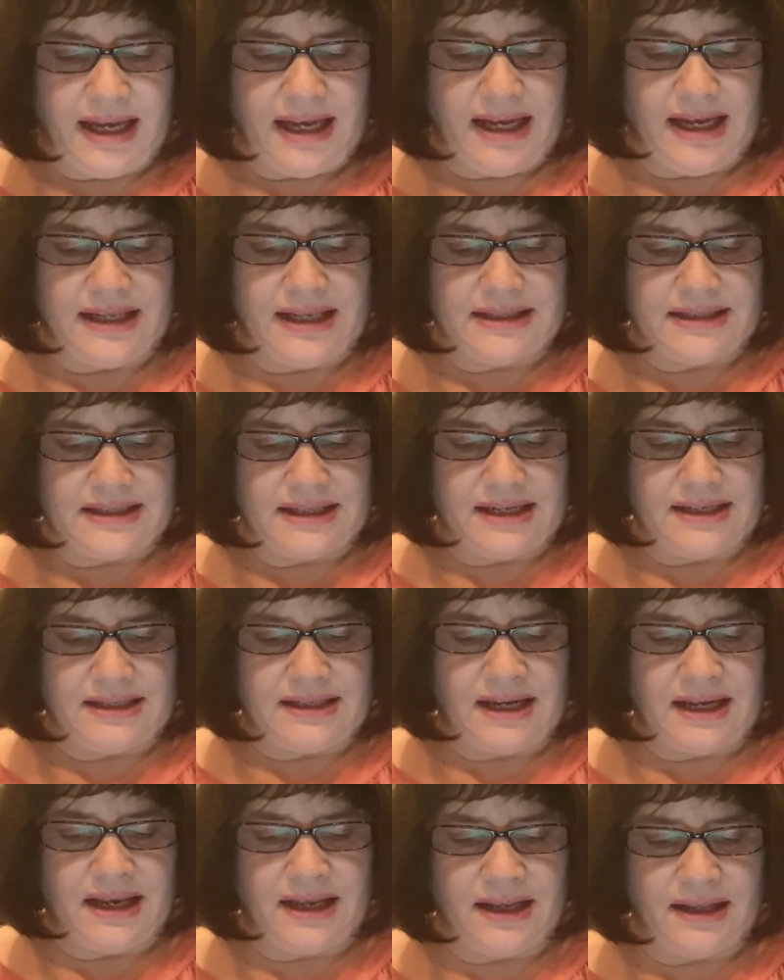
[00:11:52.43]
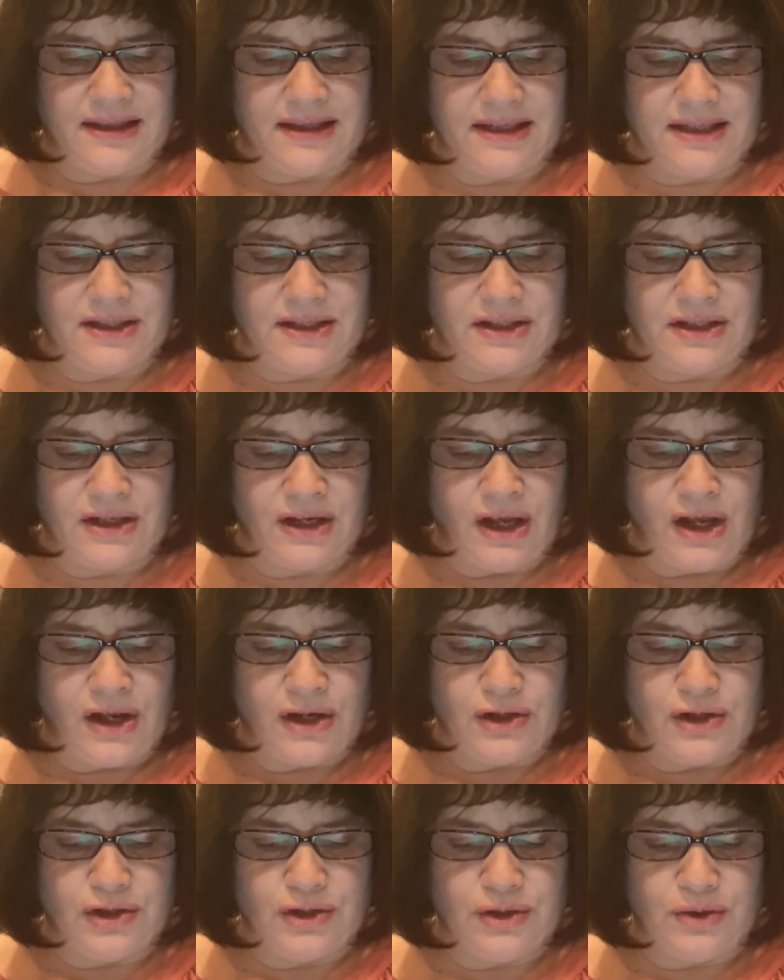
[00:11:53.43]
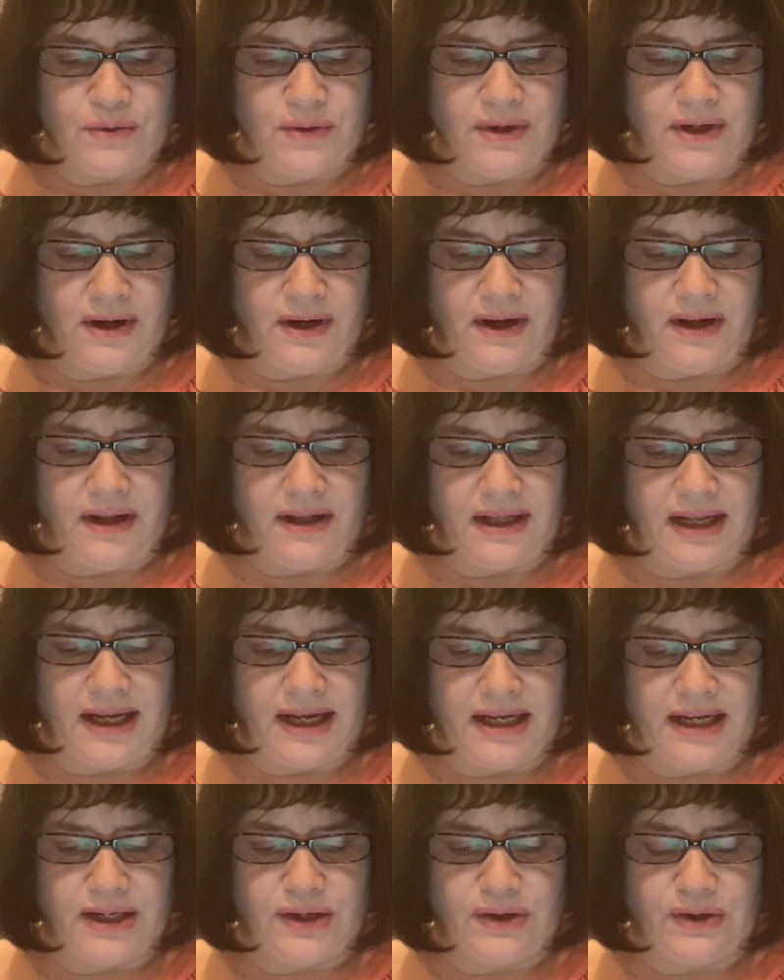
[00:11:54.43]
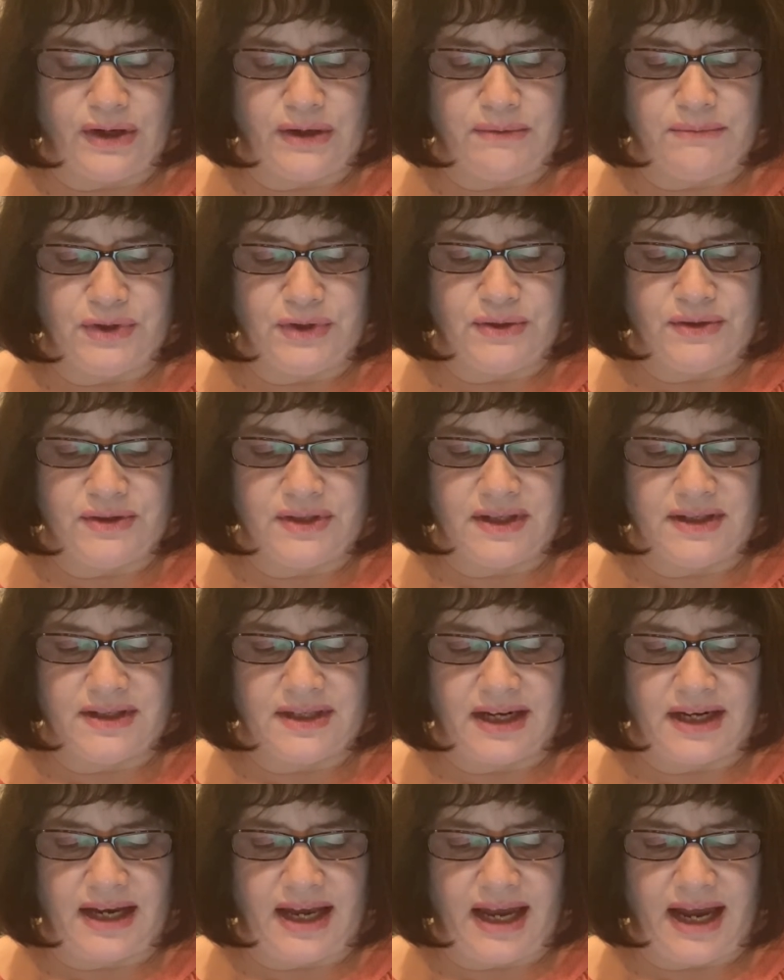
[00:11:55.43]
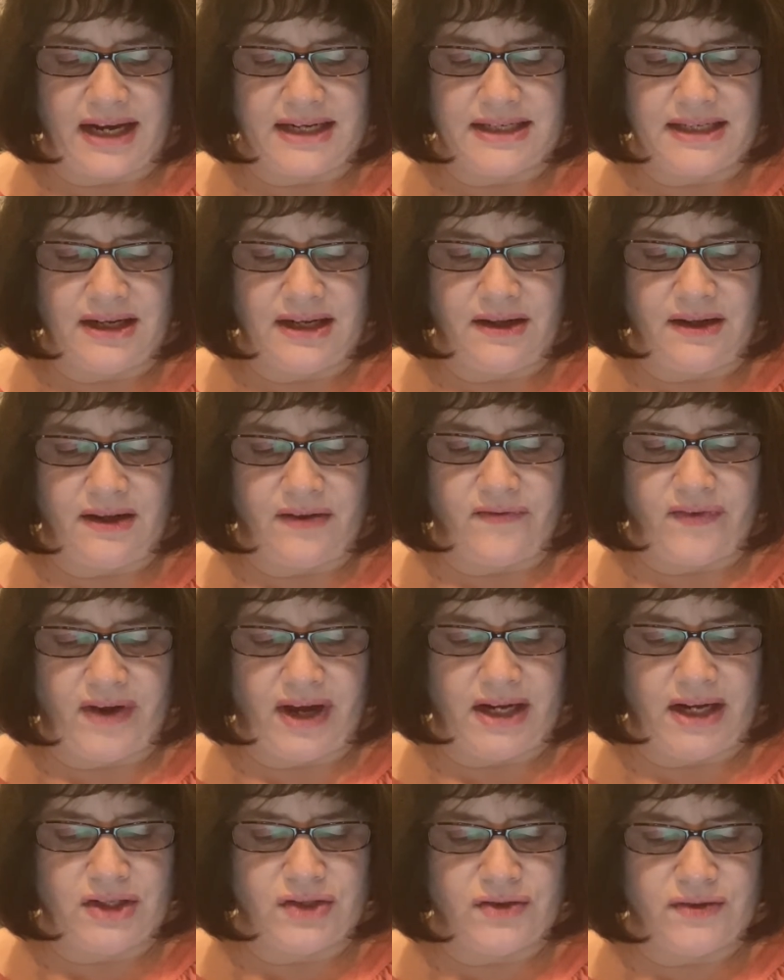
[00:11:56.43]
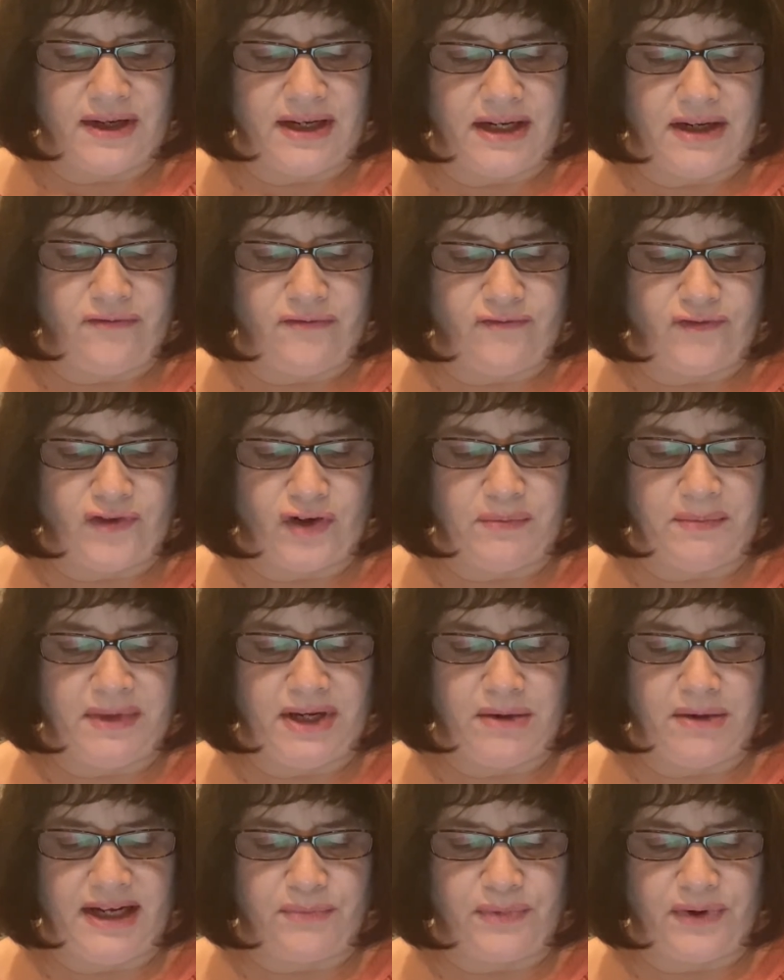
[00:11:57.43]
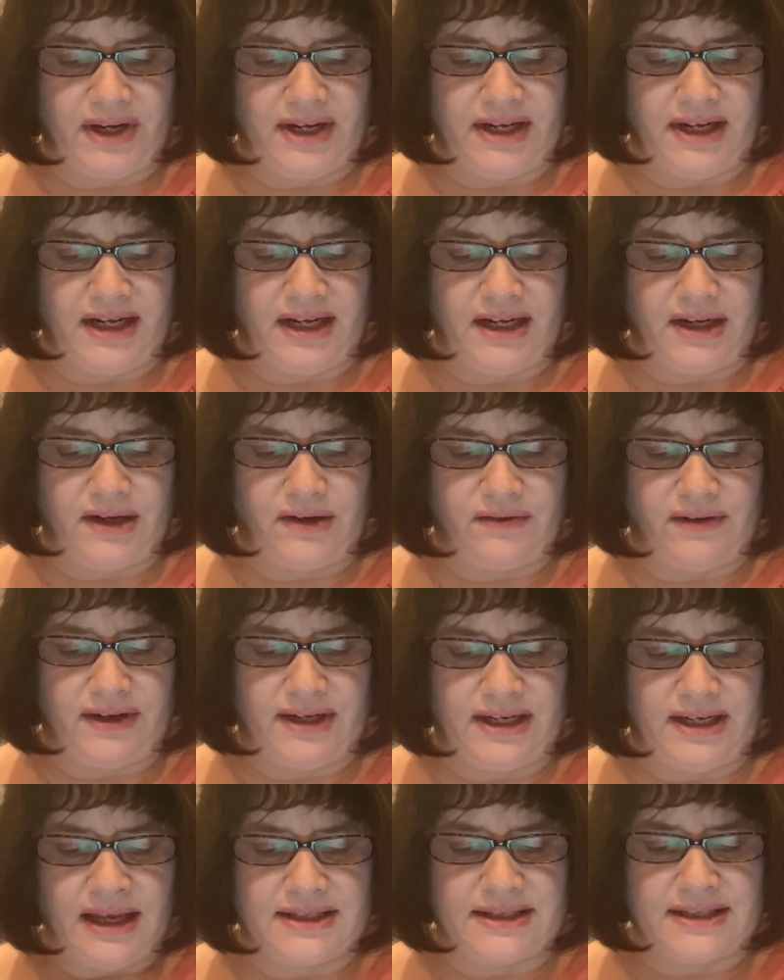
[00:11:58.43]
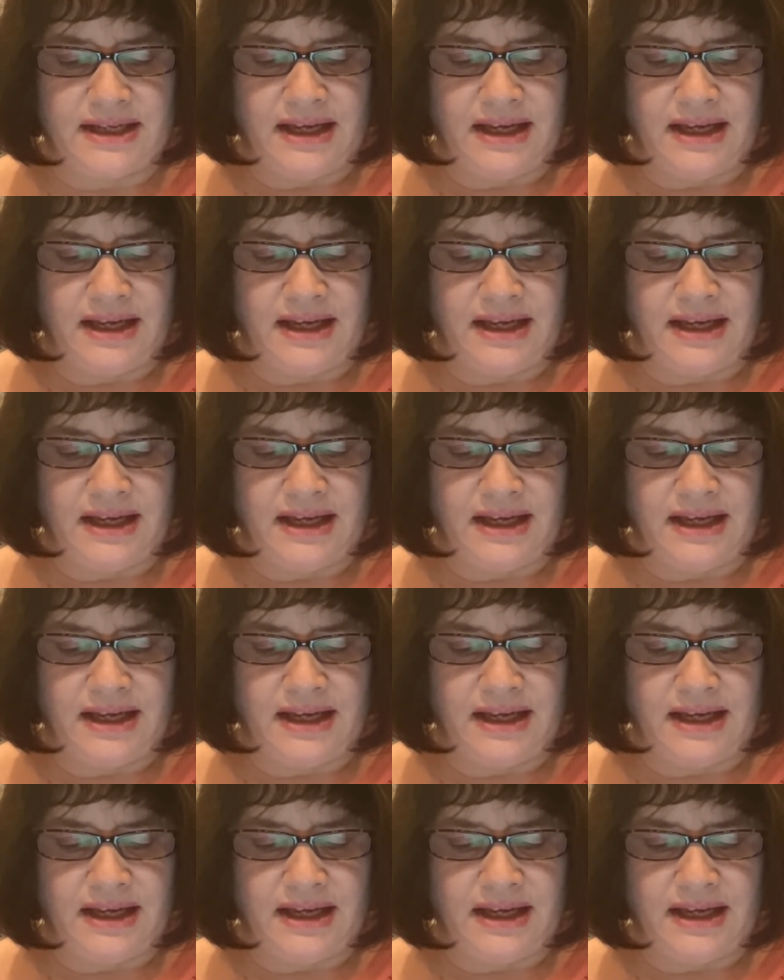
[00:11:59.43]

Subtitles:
It says, this do-it-all eye cream uses a cocktail of hydrating, firming, and brightening ingredients